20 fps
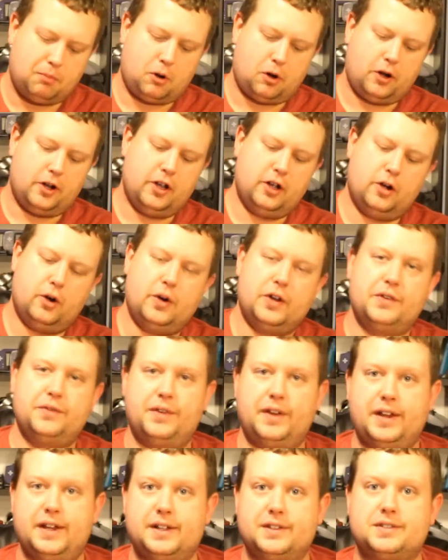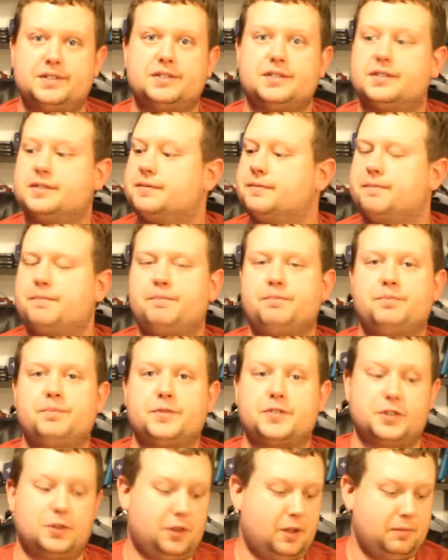Mario Advance.
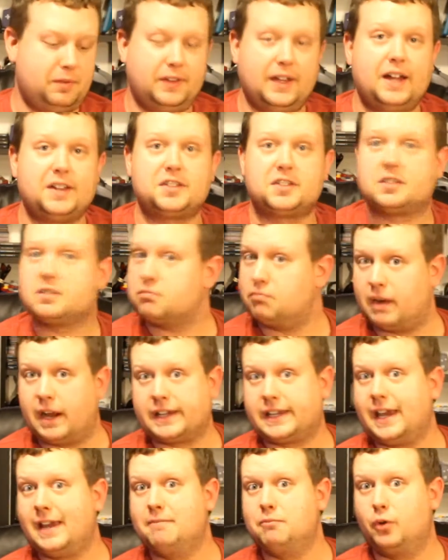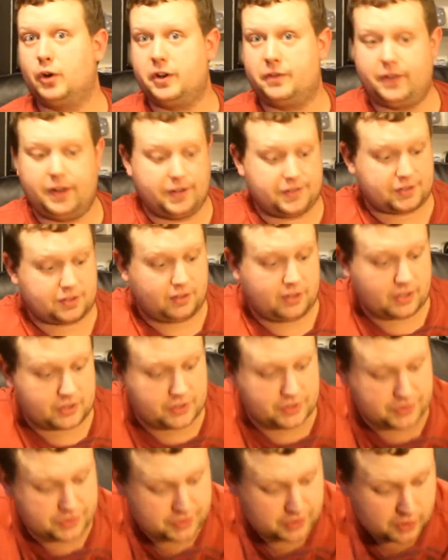So, I mean, that's my Game Boy Advance
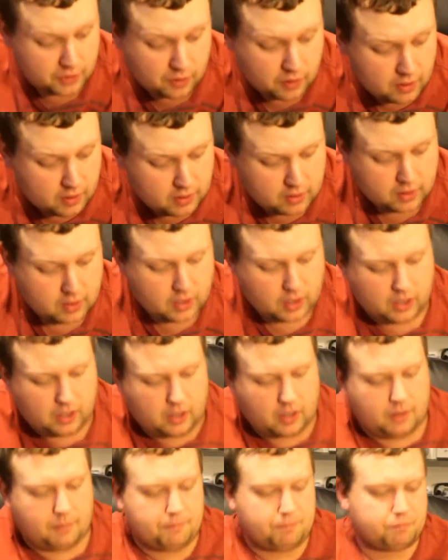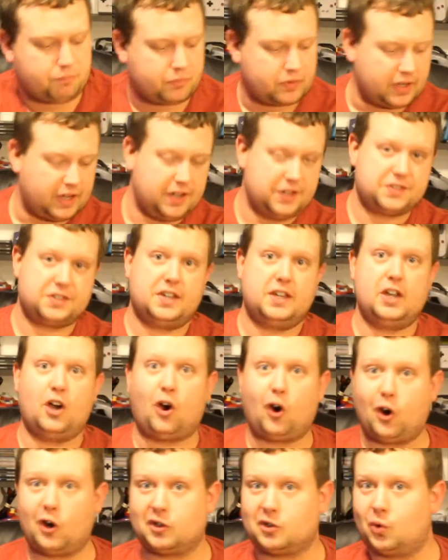collection. So, as a
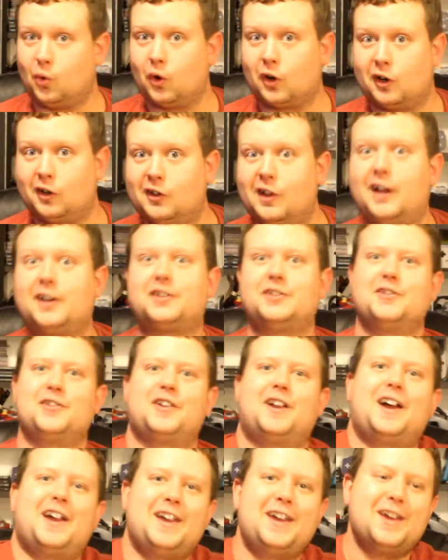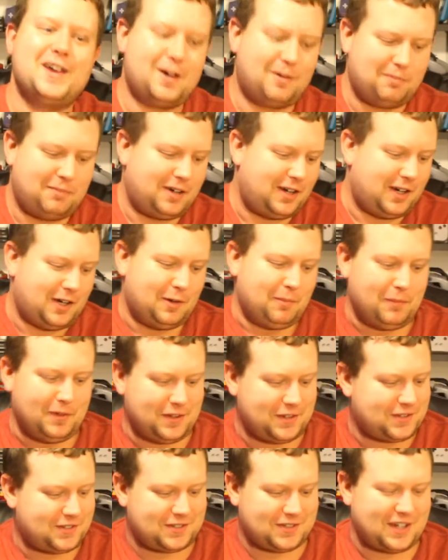hardcore collector that I am,
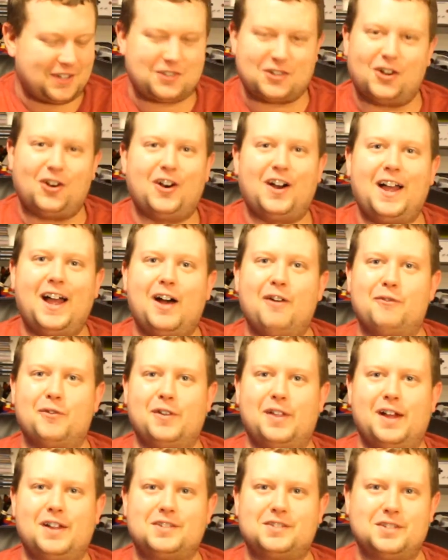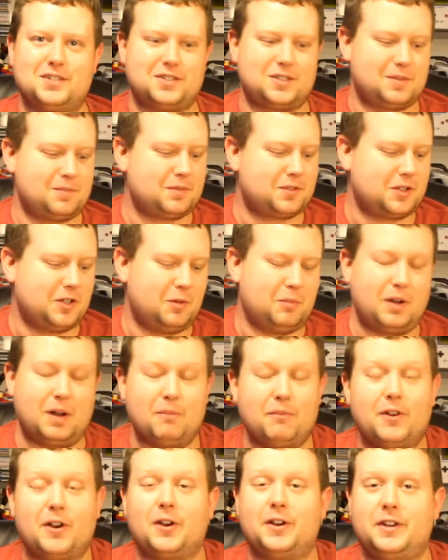that's all I have for that system. So, but
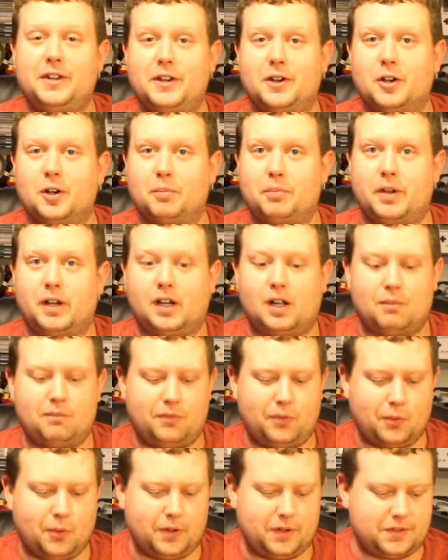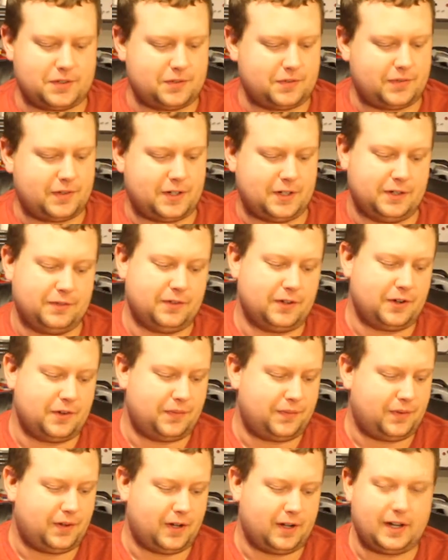I'm very eager to pick up for it. It's a very, very
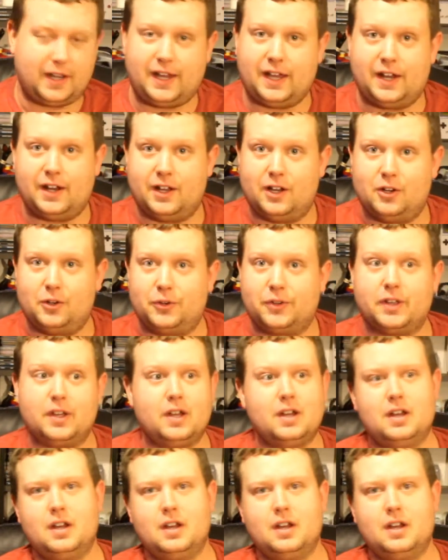fun handheld.